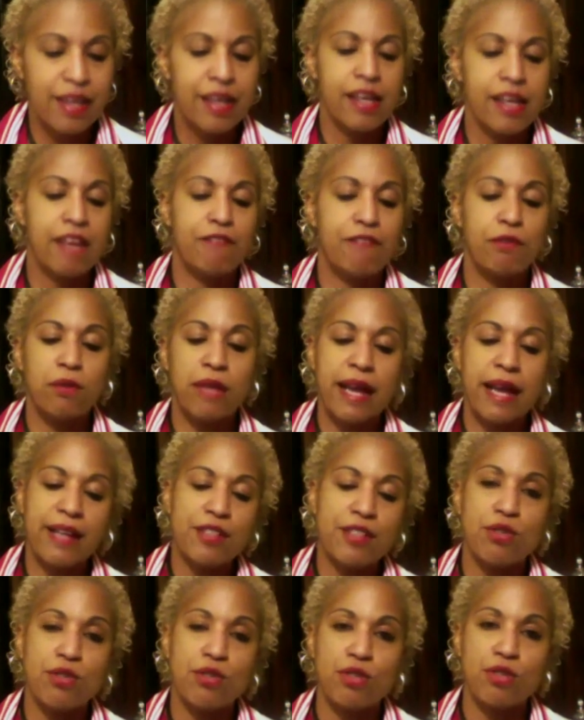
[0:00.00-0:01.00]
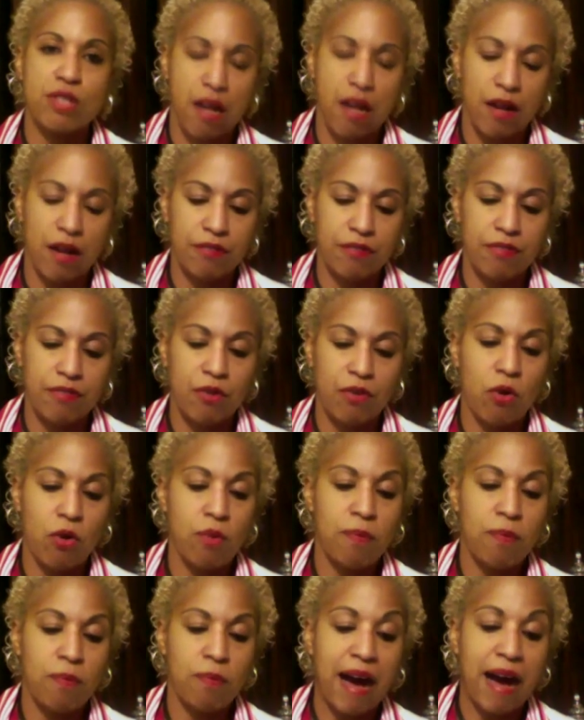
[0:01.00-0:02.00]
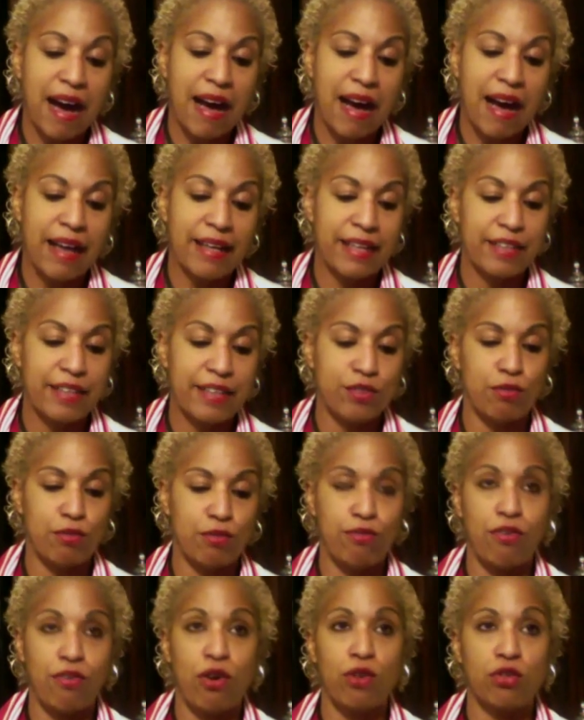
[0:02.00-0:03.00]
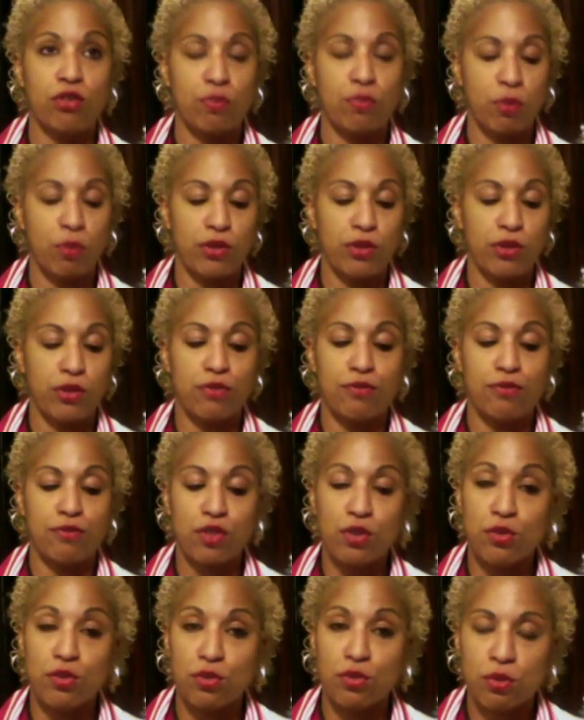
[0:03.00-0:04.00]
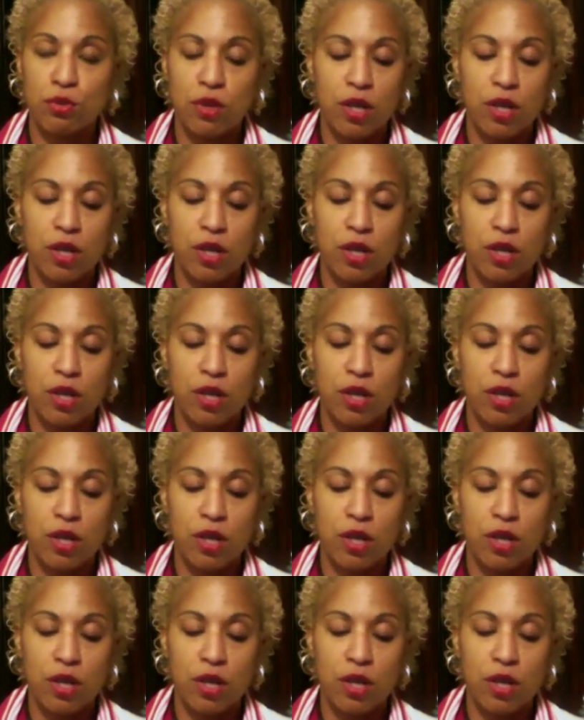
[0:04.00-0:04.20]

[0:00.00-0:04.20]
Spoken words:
If you lie to yourself or buy into false points of view,